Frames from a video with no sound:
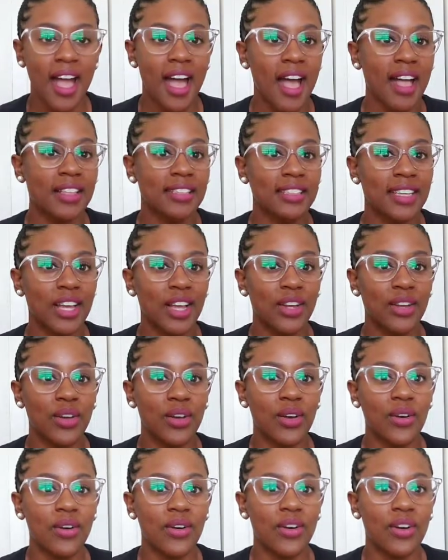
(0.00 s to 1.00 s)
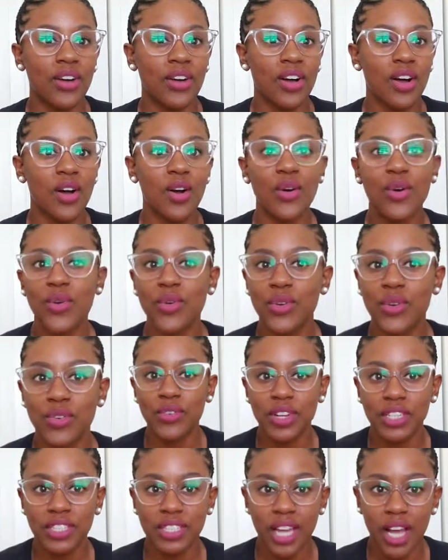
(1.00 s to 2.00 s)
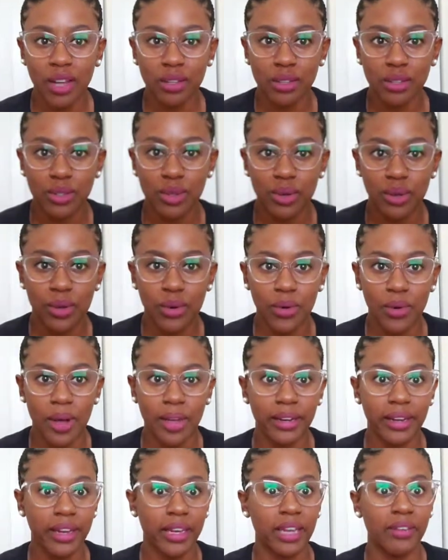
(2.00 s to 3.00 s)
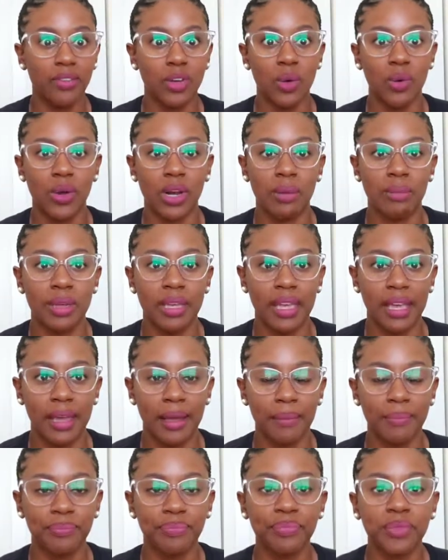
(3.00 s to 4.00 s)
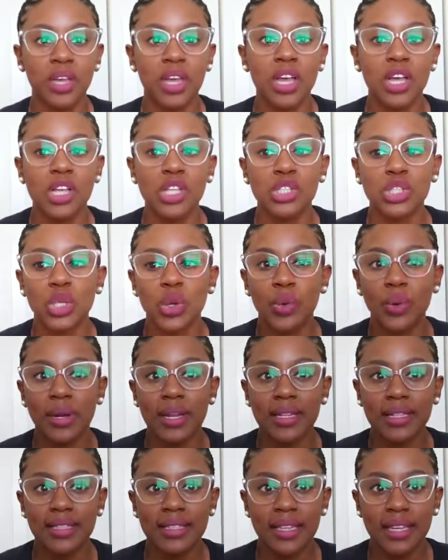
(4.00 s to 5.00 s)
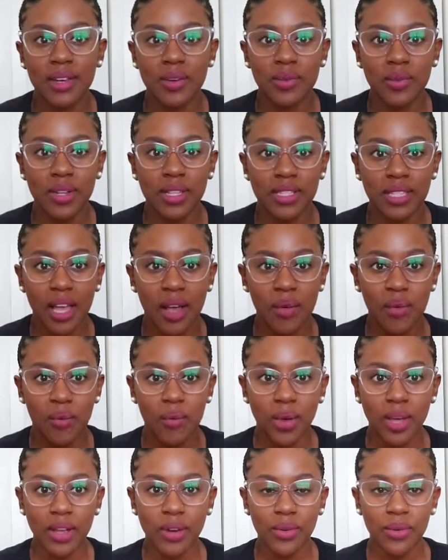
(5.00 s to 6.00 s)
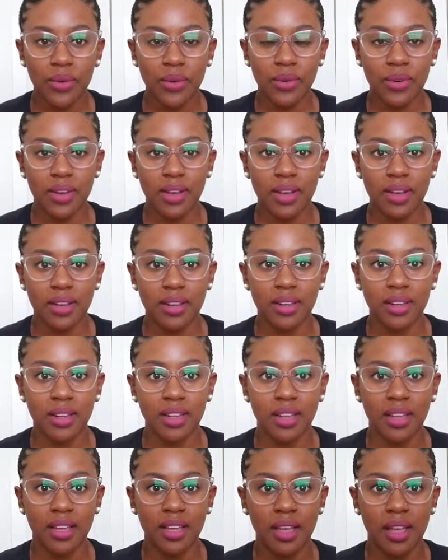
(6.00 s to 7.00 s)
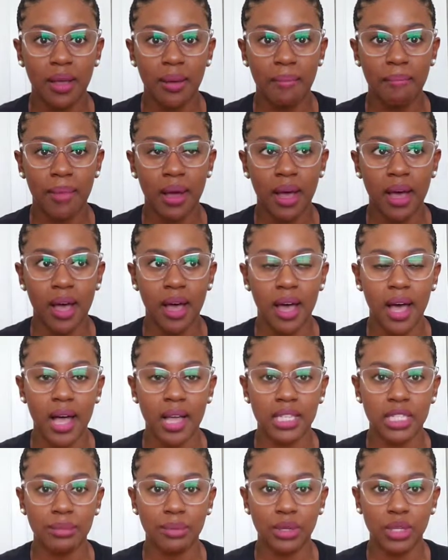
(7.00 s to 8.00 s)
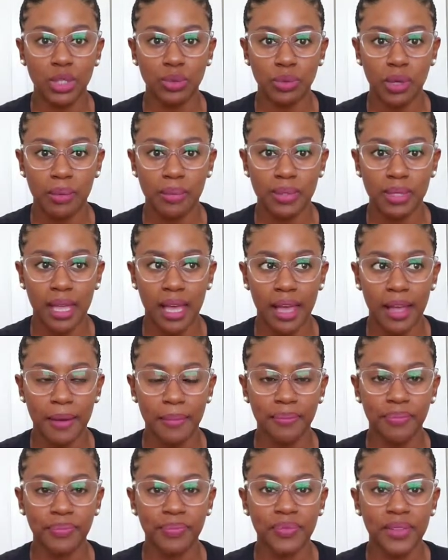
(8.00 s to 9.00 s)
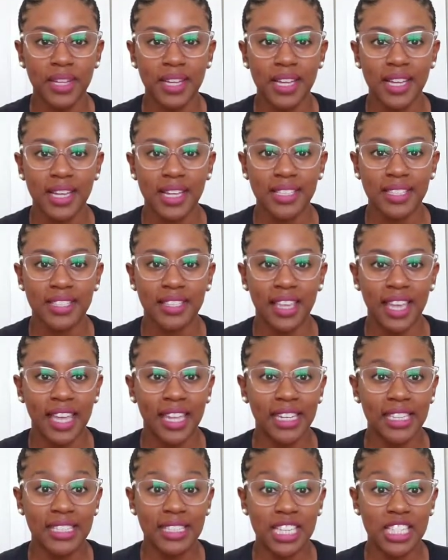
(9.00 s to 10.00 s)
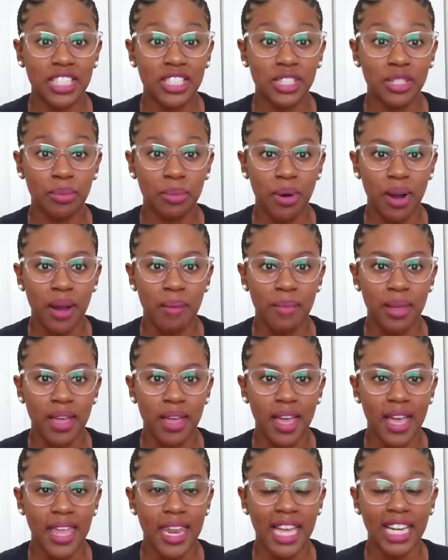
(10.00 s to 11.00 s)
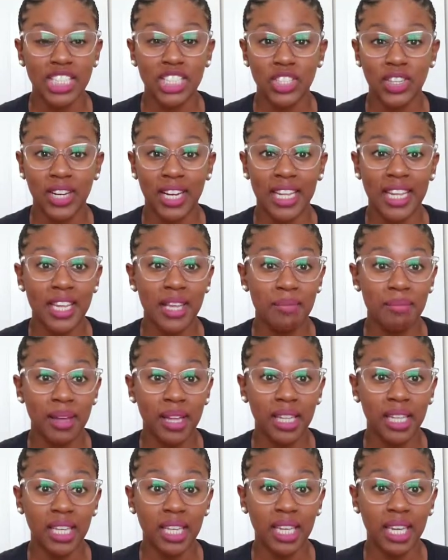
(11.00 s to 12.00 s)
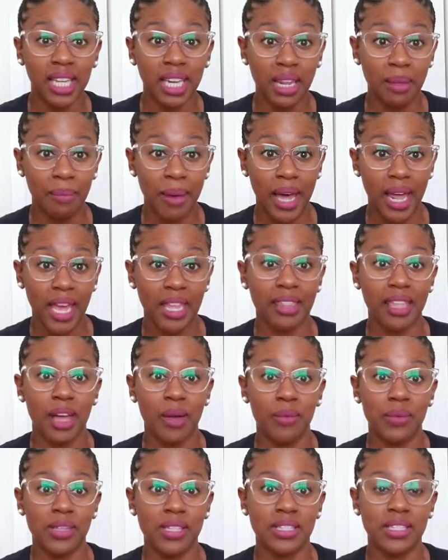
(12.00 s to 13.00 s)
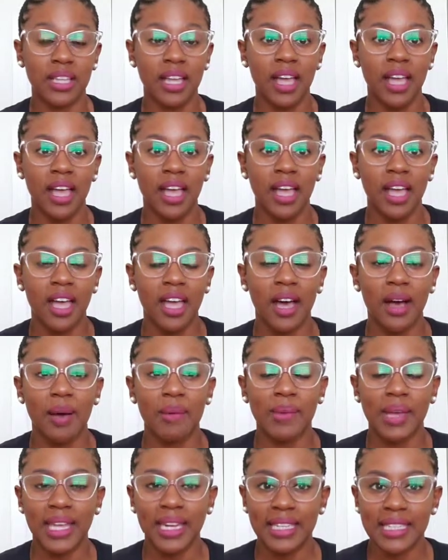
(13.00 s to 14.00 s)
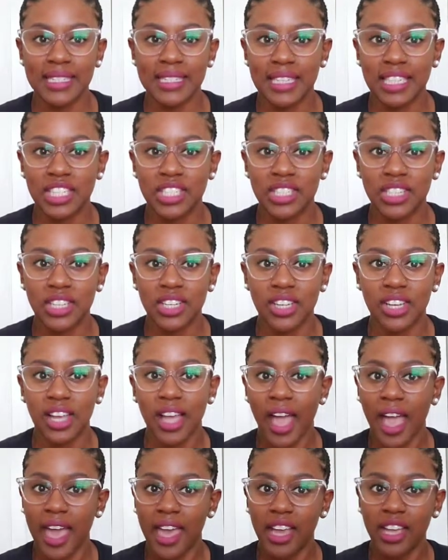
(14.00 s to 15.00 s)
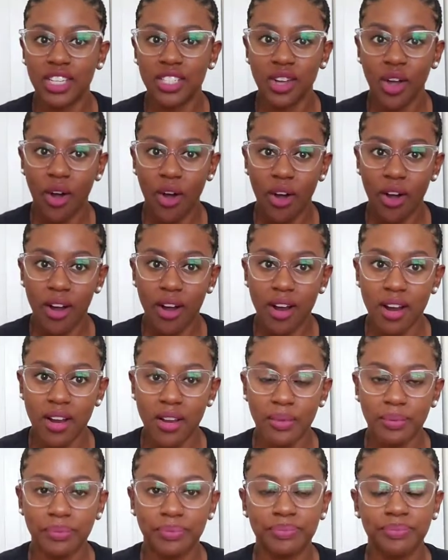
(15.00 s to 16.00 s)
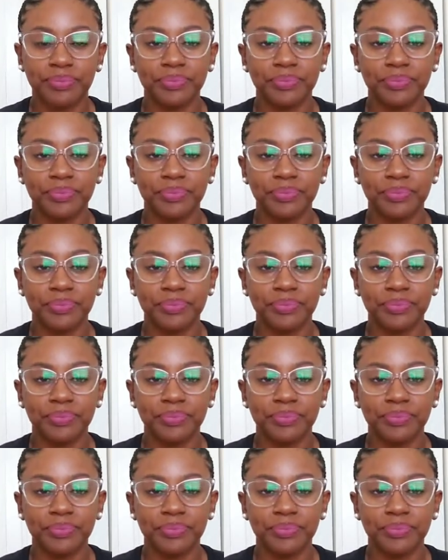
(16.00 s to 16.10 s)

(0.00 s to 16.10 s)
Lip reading: I didn't know who reach out to. I didn't even know where to begin. So what I did was I went on my hospital's website to the anesthesia department, and I just started emailing anybody that was anesthesia HR.